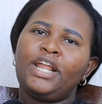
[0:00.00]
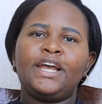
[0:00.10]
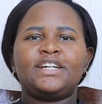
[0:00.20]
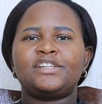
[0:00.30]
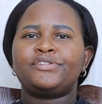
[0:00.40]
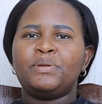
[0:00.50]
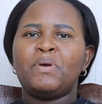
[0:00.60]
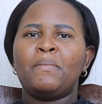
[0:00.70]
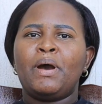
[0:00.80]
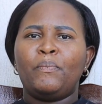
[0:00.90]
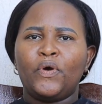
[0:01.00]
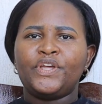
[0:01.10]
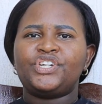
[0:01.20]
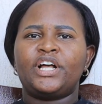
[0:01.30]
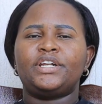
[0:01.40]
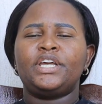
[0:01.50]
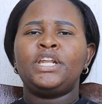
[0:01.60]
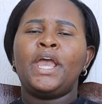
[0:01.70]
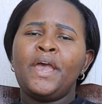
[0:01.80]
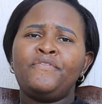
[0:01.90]
let us remember Boychild.
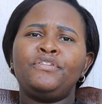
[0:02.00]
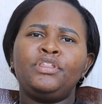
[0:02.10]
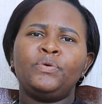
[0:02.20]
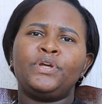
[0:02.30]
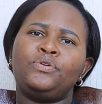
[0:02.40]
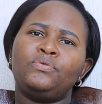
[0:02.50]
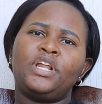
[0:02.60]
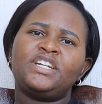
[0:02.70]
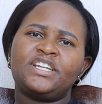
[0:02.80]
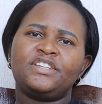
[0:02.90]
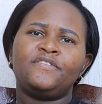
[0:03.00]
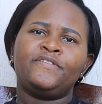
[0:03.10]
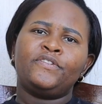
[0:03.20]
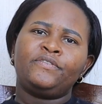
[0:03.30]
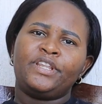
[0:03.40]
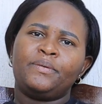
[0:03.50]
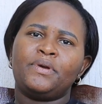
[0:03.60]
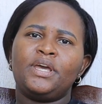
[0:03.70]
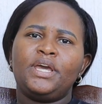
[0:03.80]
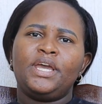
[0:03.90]
In everything we do, let us involve
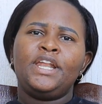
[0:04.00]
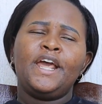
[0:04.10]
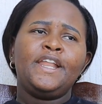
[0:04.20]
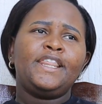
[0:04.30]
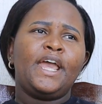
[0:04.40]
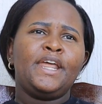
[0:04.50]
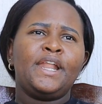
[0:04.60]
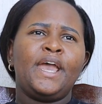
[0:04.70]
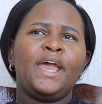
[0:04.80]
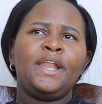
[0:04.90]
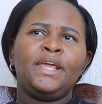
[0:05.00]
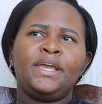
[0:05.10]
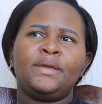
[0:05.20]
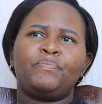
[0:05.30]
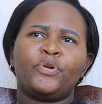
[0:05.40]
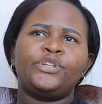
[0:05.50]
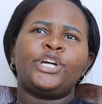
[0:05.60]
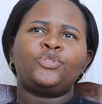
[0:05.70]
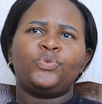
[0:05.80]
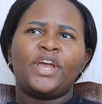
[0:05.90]
them. In any
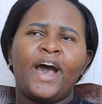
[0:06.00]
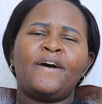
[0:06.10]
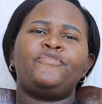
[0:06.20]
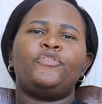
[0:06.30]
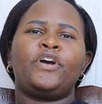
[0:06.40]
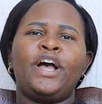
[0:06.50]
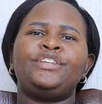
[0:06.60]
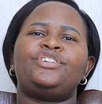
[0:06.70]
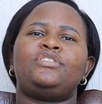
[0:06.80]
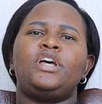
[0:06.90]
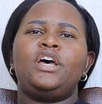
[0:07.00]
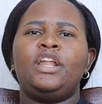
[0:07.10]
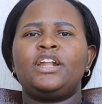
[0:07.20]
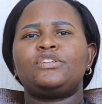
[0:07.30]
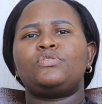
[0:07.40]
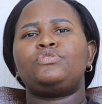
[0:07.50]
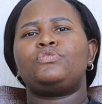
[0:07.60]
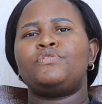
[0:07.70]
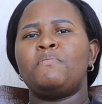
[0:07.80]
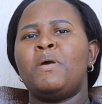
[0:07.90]
project we have for Girlchild, let us
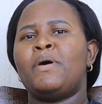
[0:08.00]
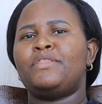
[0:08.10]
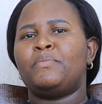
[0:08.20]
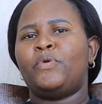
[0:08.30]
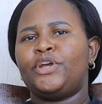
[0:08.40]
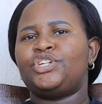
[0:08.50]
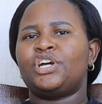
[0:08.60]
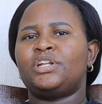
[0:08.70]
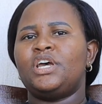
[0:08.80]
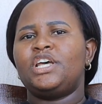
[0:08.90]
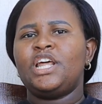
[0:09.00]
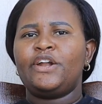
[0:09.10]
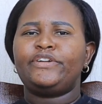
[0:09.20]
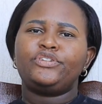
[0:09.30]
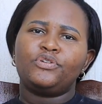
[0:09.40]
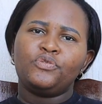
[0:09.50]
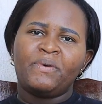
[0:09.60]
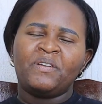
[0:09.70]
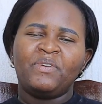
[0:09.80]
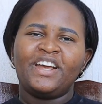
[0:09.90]
also remember the Boychild. They are also
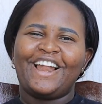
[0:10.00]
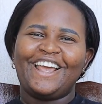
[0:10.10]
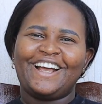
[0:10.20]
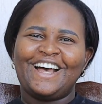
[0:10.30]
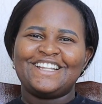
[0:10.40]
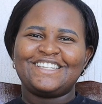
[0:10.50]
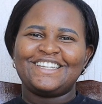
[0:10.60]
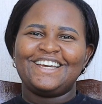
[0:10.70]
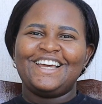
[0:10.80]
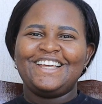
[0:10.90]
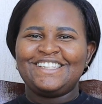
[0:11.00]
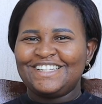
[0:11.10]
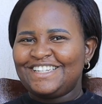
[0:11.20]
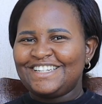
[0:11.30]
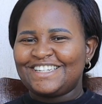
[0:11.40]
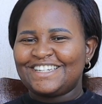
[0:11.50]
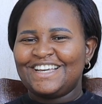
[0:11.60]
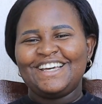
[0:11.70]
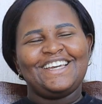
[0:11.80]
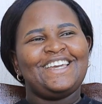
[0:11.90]
human beings like us, isn't it?
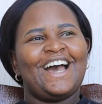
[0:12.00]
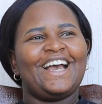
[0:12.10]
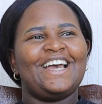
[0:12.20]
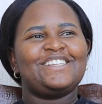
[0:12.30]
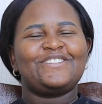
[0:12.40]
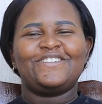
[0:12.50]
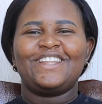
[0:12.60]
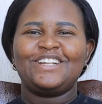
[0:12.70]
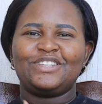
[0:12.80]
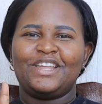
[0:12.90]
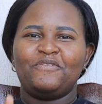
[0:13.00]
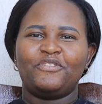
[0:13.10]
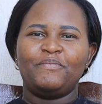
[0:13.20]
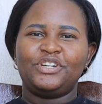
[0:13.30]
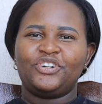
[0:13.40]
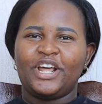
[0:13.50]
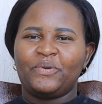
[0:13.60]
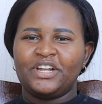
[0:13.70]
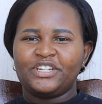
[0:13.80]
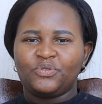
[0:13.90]
Yeah, guys, so that's the information
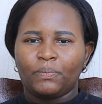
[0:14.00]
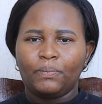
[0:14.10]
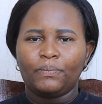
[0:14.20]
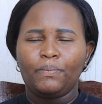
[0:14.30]
I wanted to